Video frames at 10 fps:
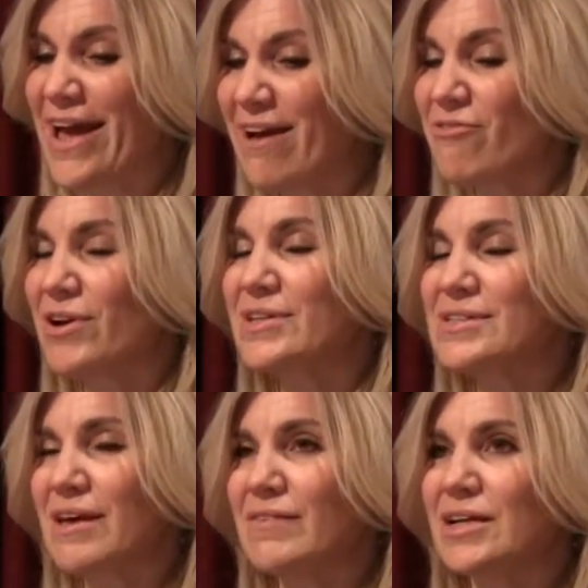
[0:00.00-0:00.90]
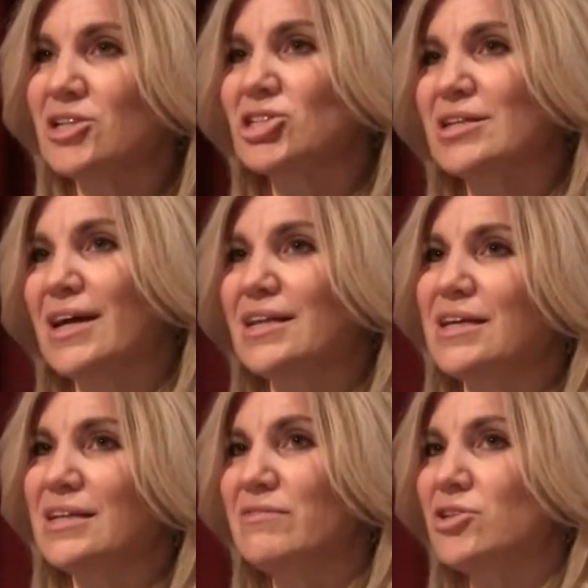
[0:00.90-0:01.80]
every 790
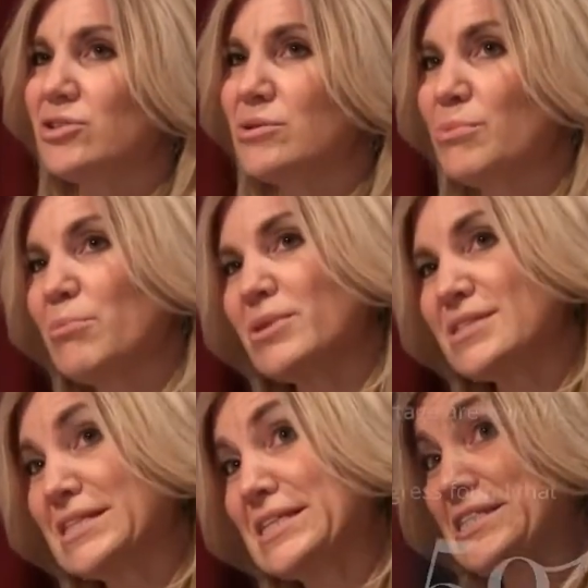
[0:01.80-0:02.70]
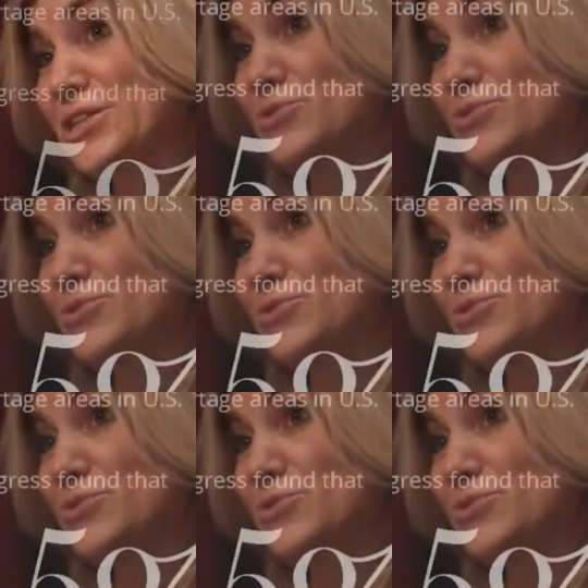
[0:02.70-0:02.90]
individuals. Remember, the statistics